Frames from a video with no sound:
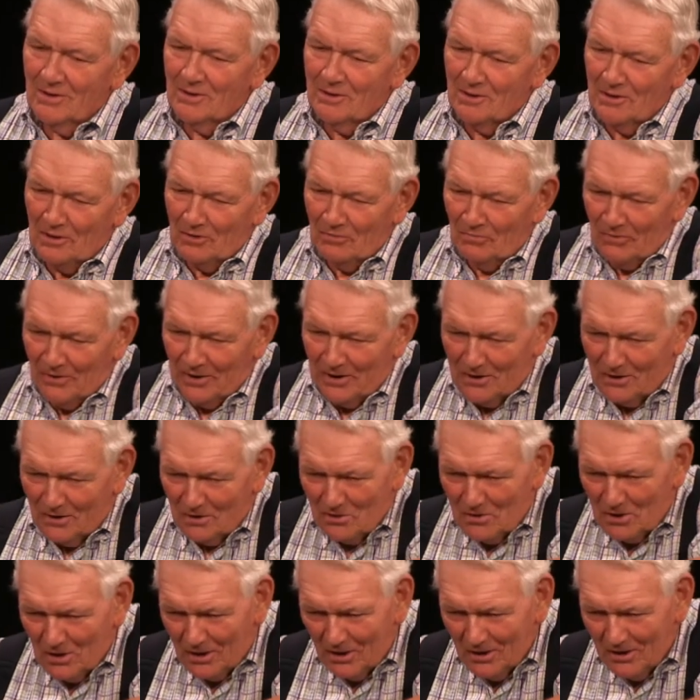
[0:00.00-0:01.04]
If I can
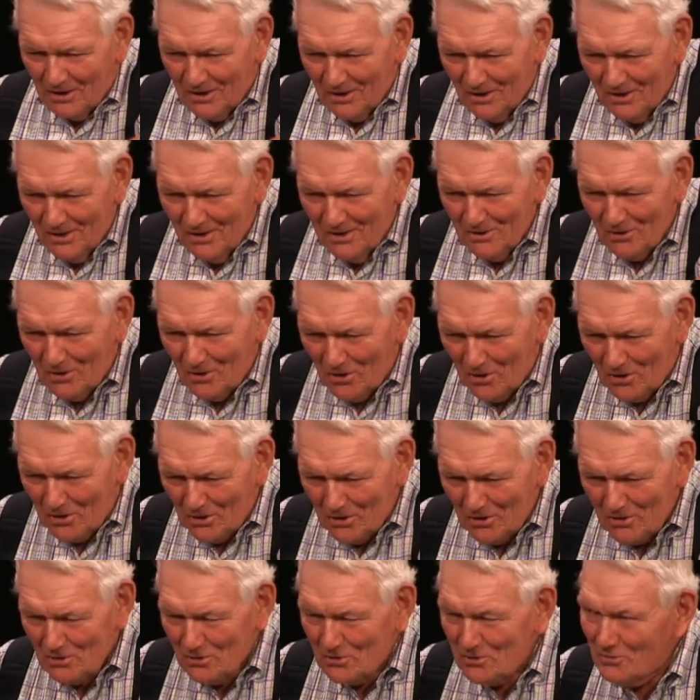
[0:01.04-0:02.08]
take the
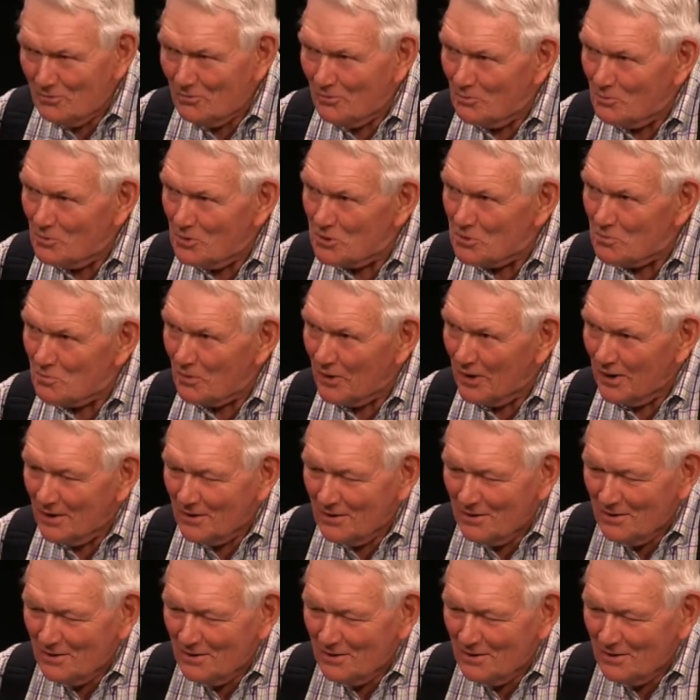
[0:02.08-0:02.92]
hardiness from this plant